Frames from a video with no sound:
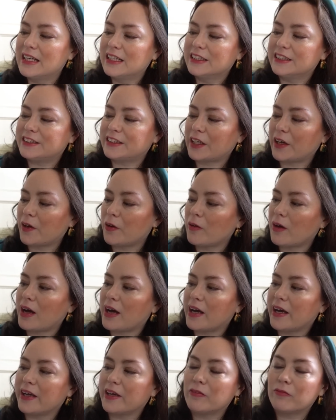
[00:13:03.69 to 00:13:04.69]
So
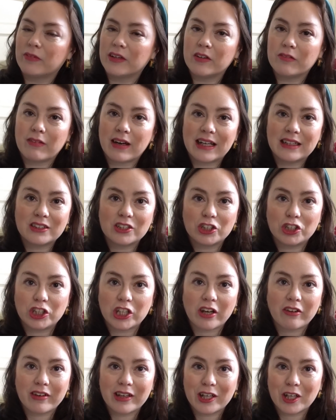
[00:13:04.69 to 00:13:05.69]
I reread
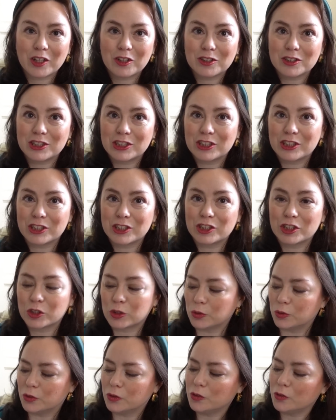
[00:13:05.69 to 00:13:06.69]
Jerry Goes to
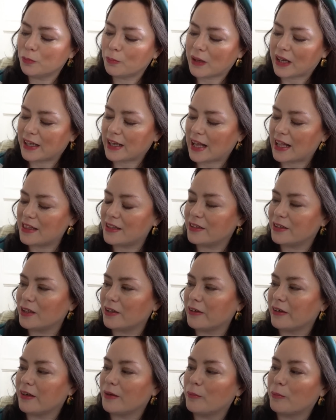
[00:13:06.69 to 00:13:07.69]
School by
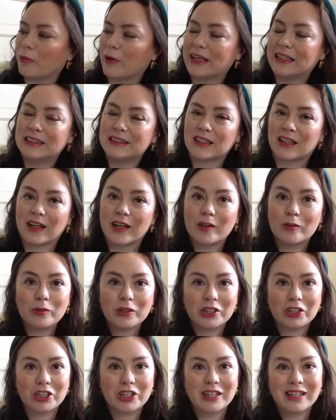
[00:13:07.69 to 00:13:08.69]
Eleanor Brent Dyer,
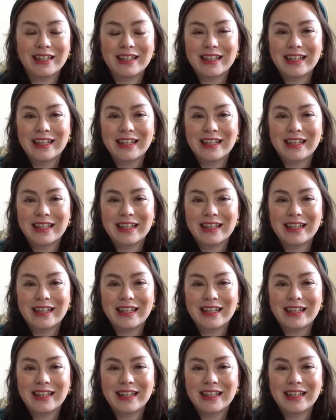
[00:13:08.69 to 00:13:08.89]
which